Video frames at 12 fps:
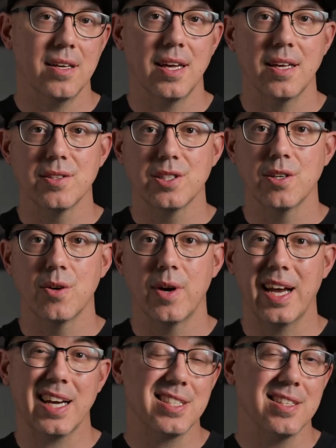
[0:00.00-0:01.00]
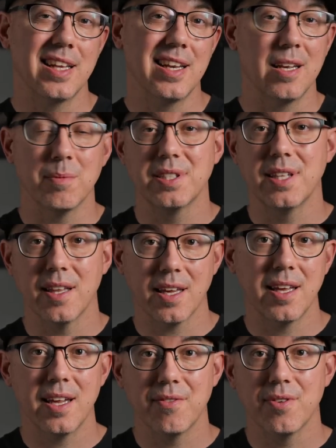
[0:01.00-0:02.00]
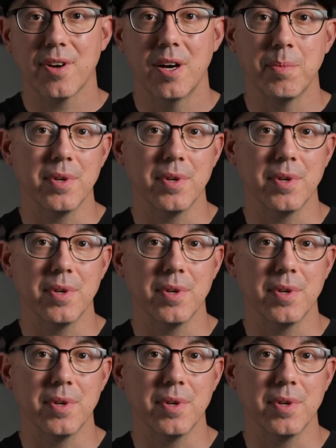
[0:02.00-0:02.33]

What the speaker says: and so I actually ended up selling it after a couple